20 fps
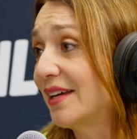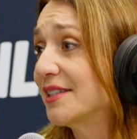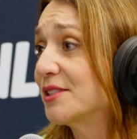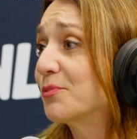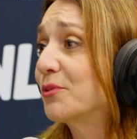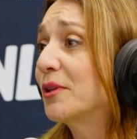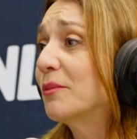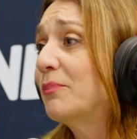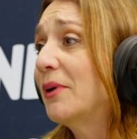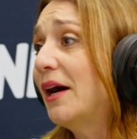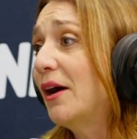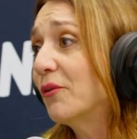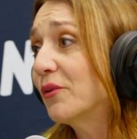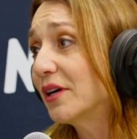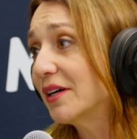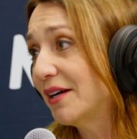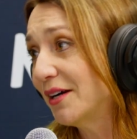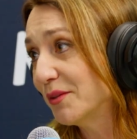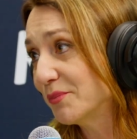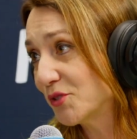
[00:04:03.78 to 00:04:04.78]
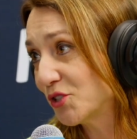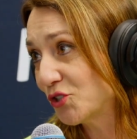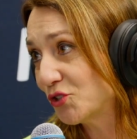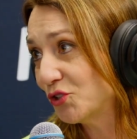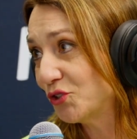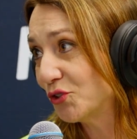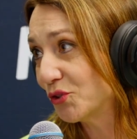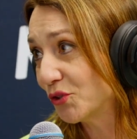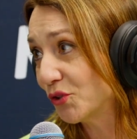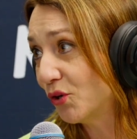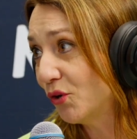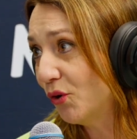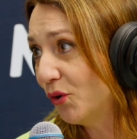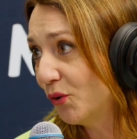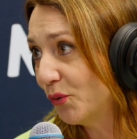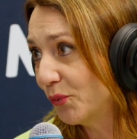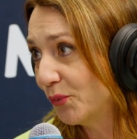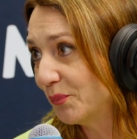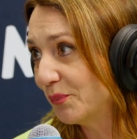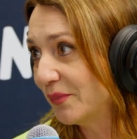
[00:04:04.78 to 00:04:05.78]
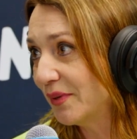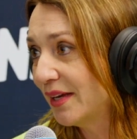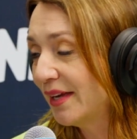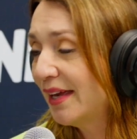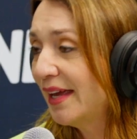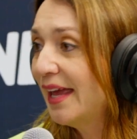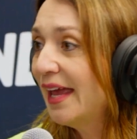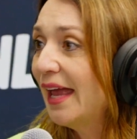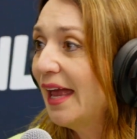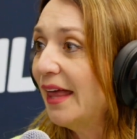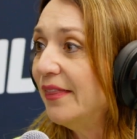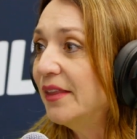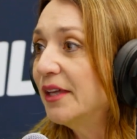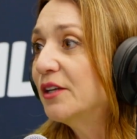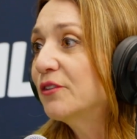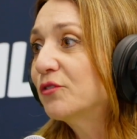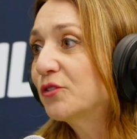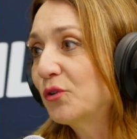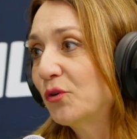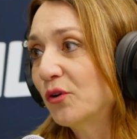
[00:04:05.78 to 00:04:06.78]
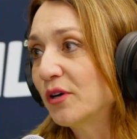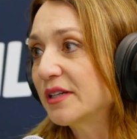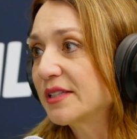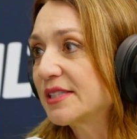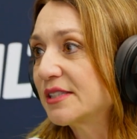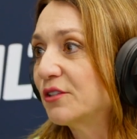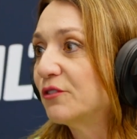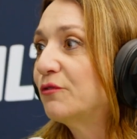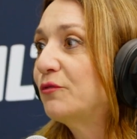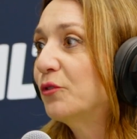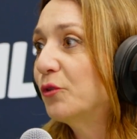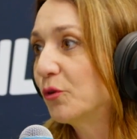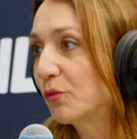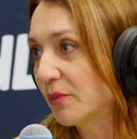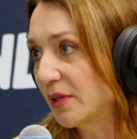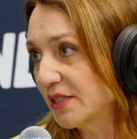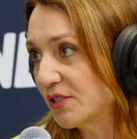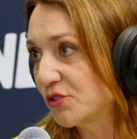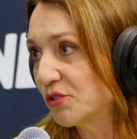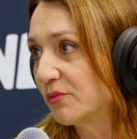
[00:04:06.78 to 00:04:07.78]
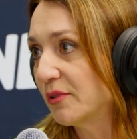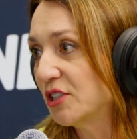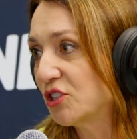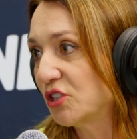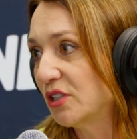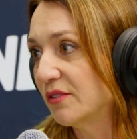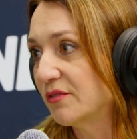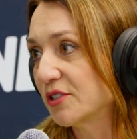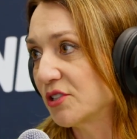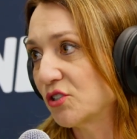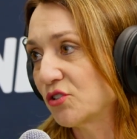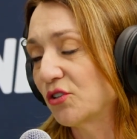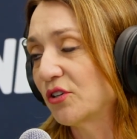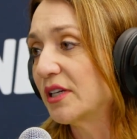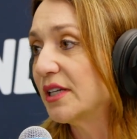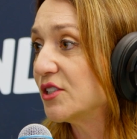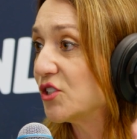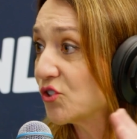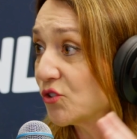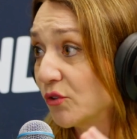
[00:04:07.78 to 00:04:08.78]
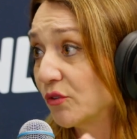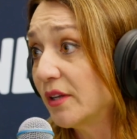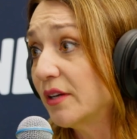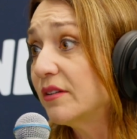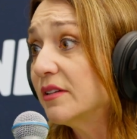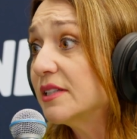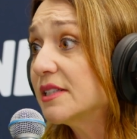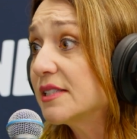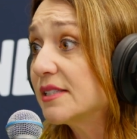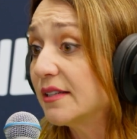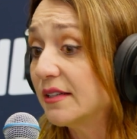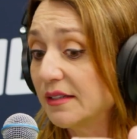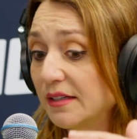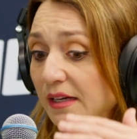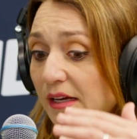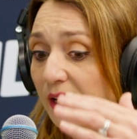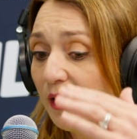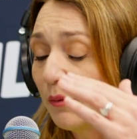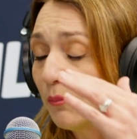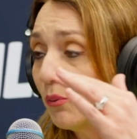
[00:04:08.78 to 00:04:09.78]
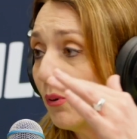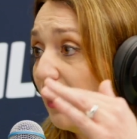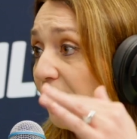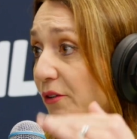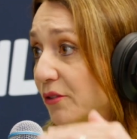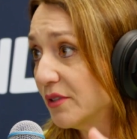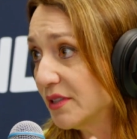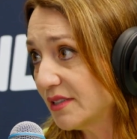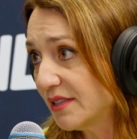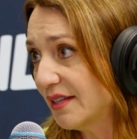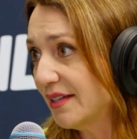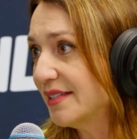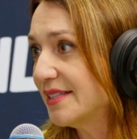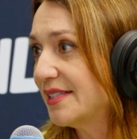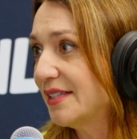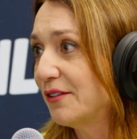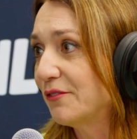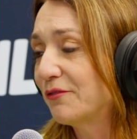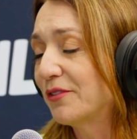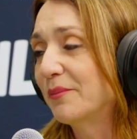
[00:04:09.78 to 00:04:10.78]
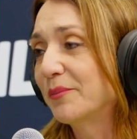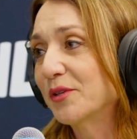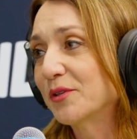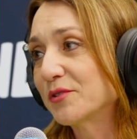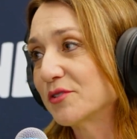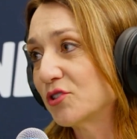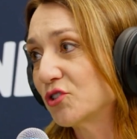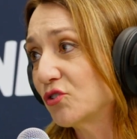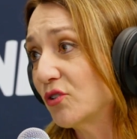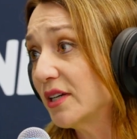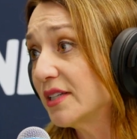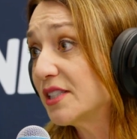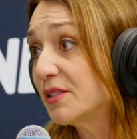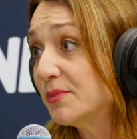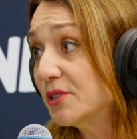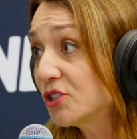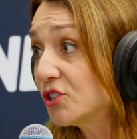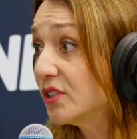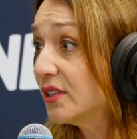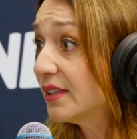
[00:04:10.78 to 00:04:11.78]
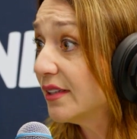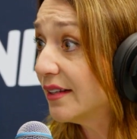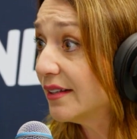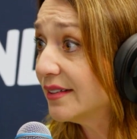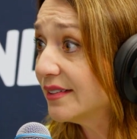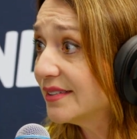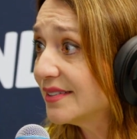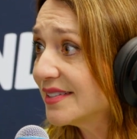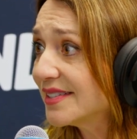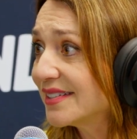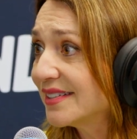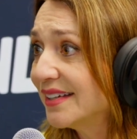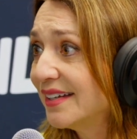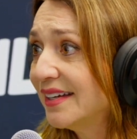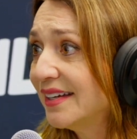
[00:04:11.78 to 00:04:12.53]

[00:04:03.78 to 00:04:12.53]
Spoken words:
lines, where the power comes to your home. And then, of course, the full restoration of the circuit. So there is a prioritizing from those transmission lines